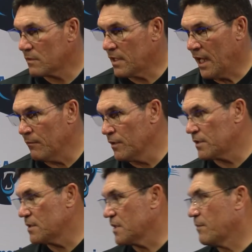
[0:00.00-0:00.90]
Cam
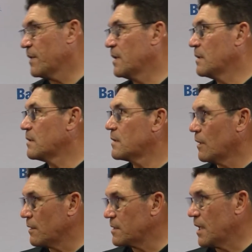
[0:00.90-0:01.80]
looked at something and
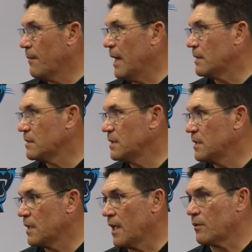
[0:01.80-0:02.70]
called the timeout. He
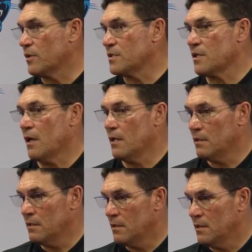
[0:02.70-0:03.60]
didn't like what he saw.
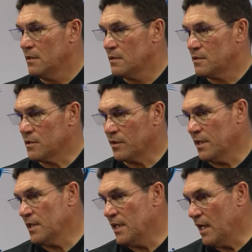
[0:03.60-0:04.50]
So
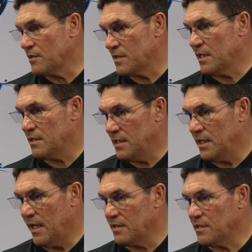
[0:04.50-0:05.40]
again, he has
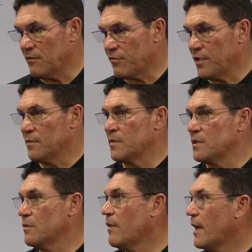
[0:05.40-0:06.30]
that freedom to
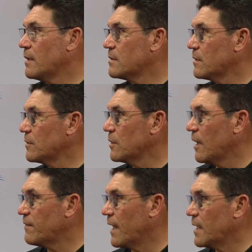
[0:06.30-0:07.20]
do that. So
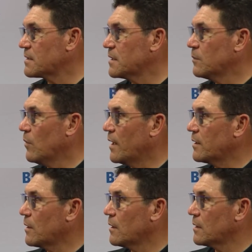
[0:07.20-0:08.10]
you'll have to ask him why
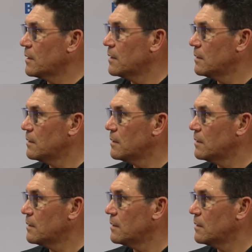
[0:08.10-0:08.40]
he called it.